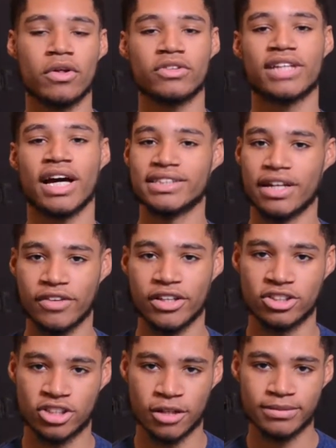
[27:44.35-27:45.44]
of those guys that really
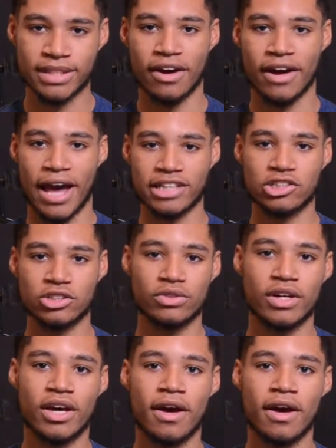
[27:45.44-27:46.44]
jumps out at you.